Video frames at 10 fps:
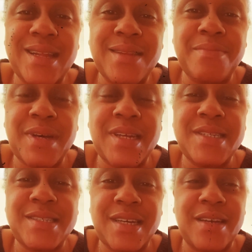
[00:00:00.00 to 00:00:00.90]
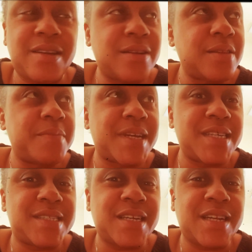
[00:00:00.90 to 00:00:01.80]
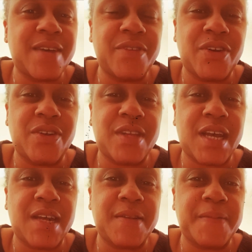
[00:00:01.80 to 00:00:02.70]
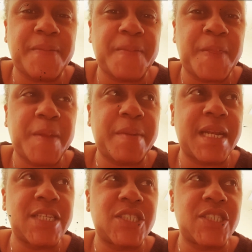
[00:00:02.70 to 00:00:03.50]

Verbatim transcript: in the money seat. You know the money seat? Have you heard that? The money